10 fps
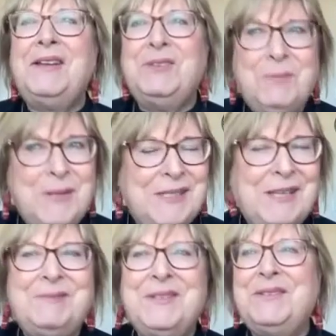I told
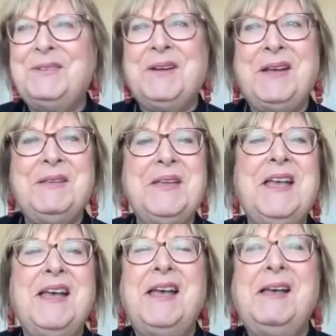myself not to cry.
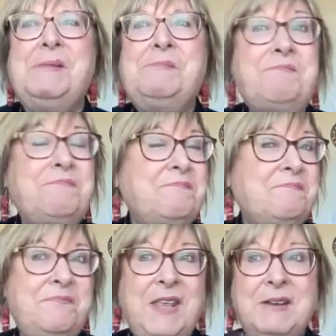Um,
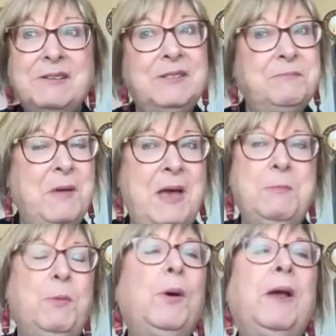there's my
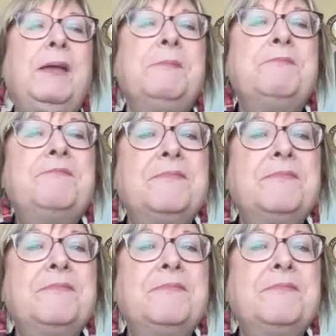boy